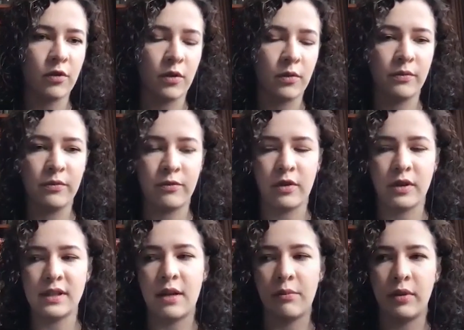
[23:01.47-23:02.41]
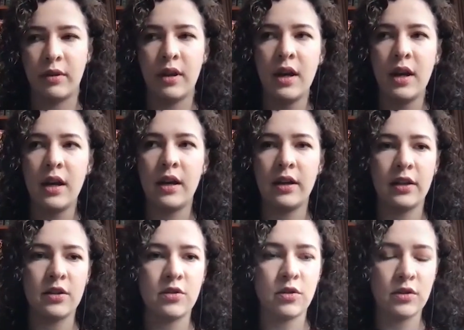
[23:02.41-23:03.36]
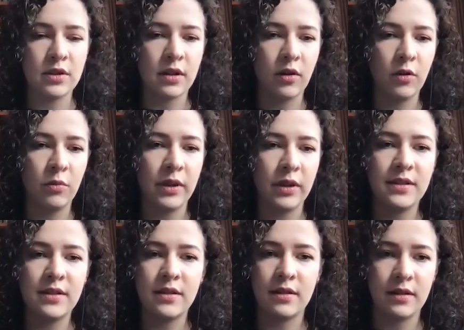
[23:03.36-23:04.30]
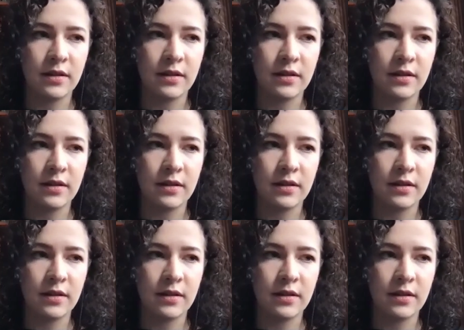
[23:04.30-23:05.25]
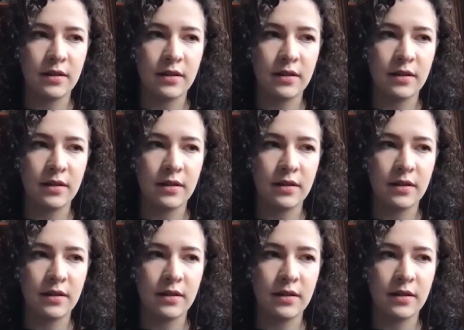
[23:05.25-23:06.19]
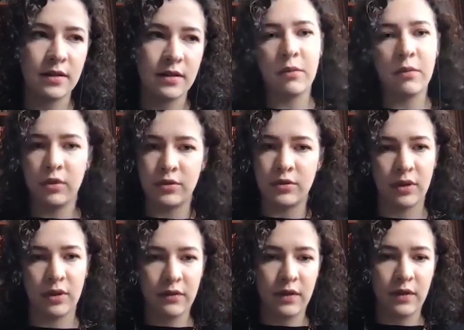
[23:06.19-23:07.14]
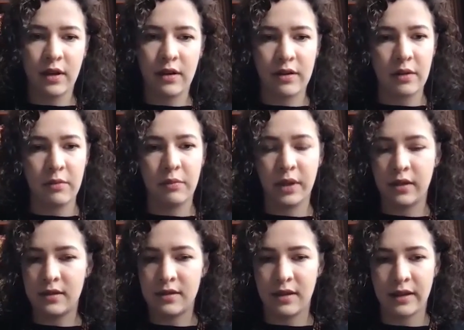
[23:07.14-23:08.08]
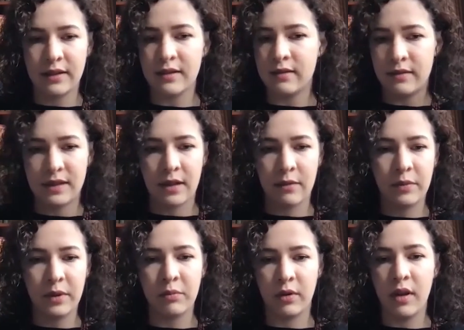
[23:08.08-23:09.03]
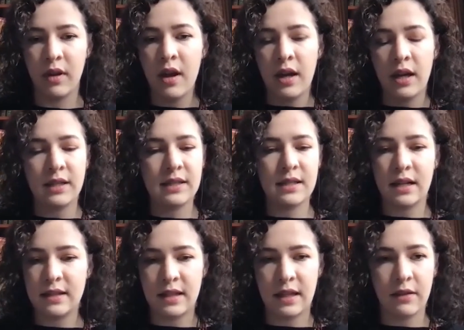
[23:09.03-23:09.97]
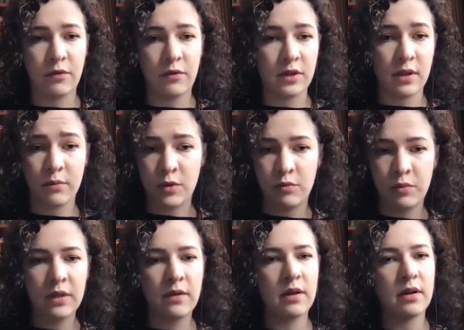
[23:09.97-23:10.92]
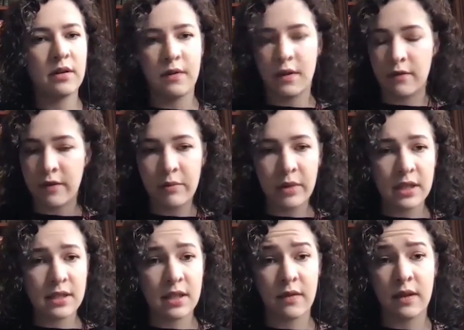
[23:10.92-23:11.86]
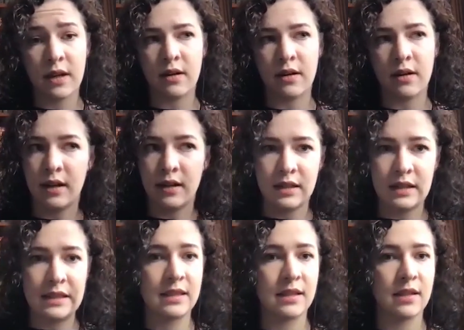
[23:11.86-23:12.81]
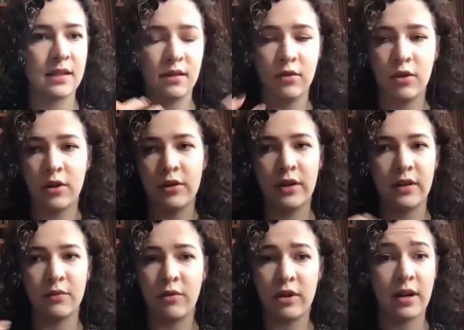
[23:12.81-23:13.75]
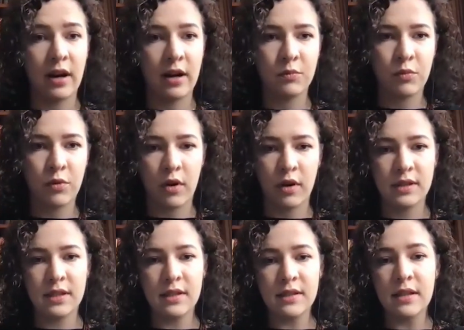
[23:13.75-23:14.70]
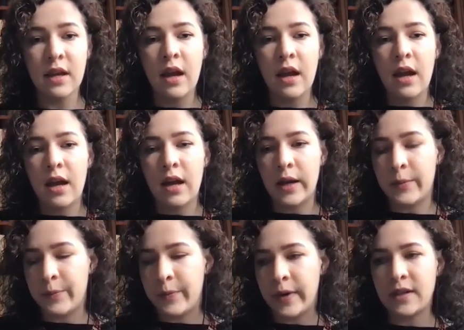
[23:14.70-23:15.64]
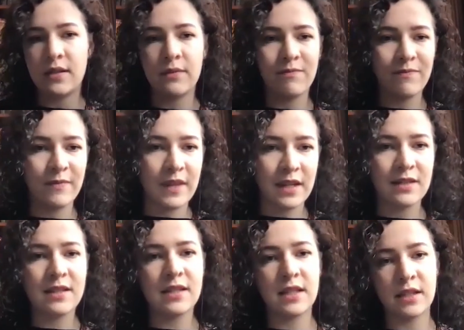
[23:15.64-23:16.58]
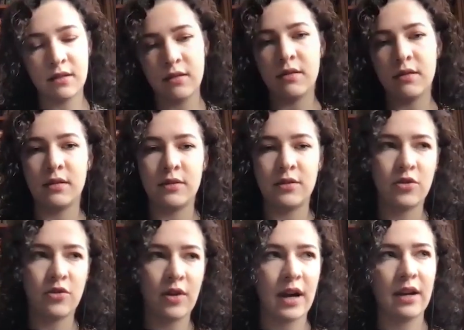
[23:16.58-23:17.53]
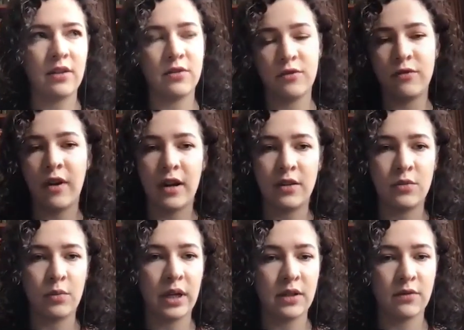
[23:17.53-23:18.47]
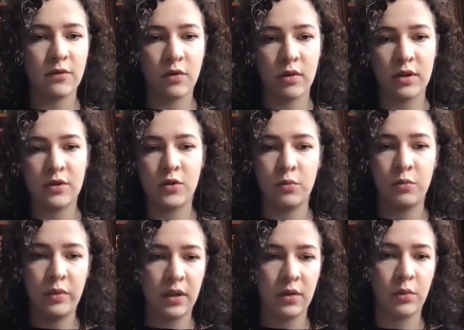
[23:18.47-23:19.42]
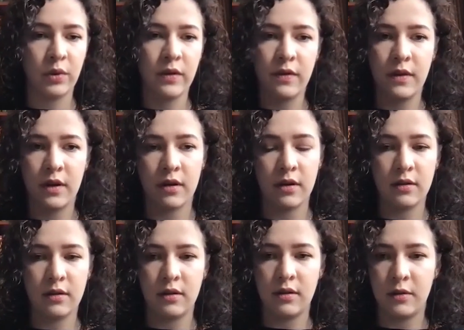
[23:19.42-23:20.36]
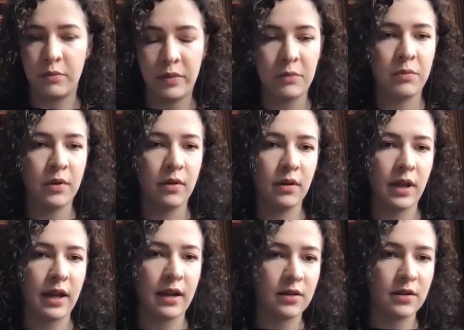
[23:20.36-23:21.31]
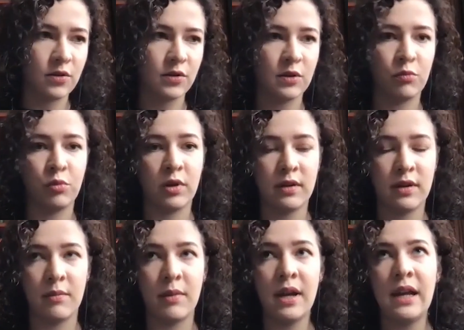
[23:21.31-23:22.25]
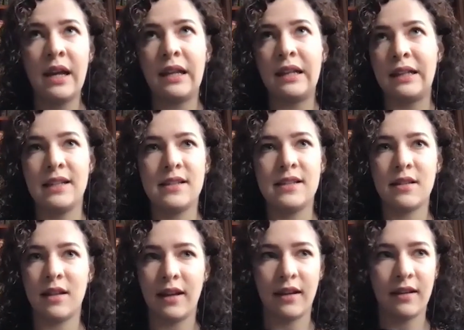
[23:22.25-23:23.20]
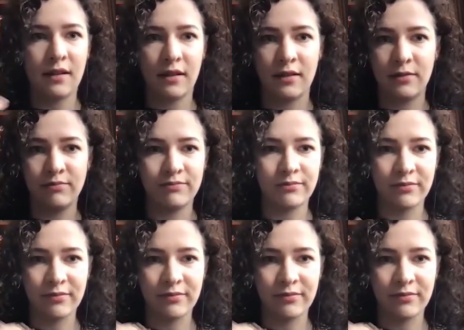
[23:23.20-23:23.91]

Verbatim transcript: from, for example, uh, Khersonsk Oblast, uh, like thankfully they were able to leave the area because like uh, some people, it's not safe for them to be there. Their families are there, and it's a long and very hard process. Uh, but they're still uh, trying to find ways, of course, to be with their uh, people and to support them at least like. Um,